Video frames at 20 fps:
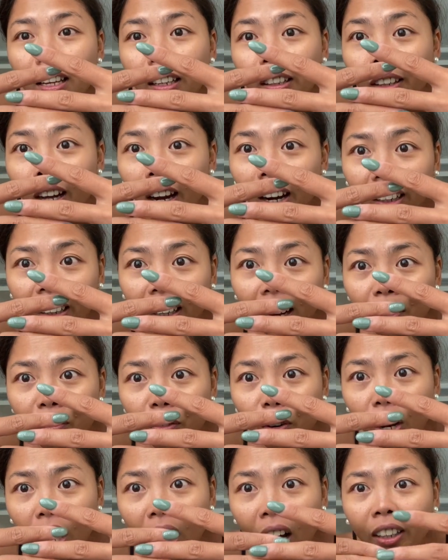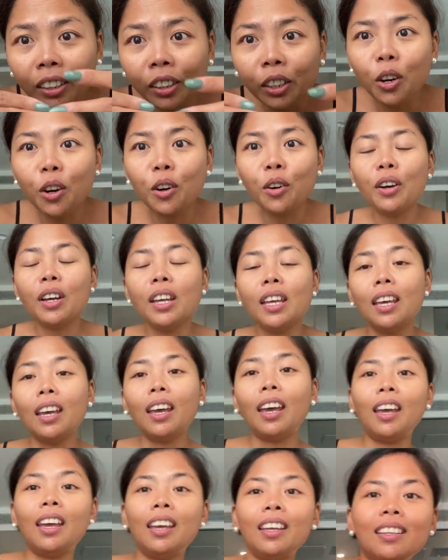dark avocado,
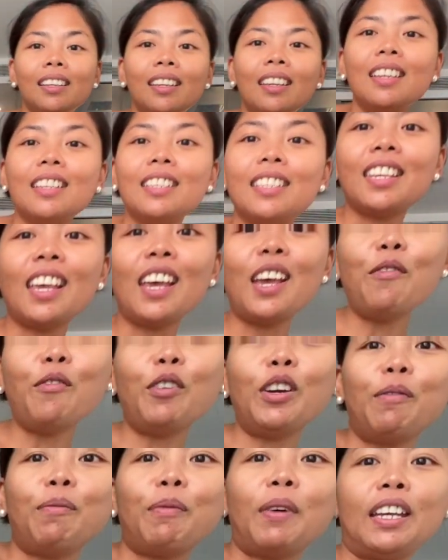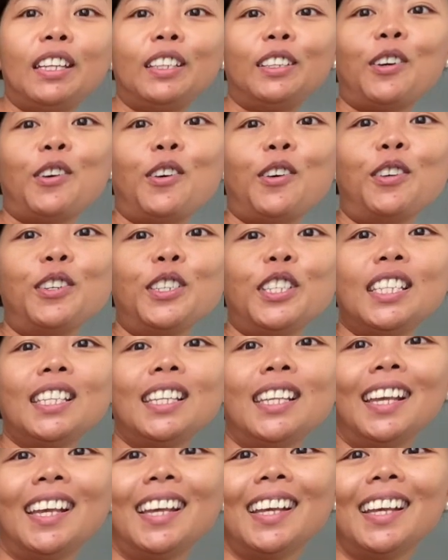and same with my toes.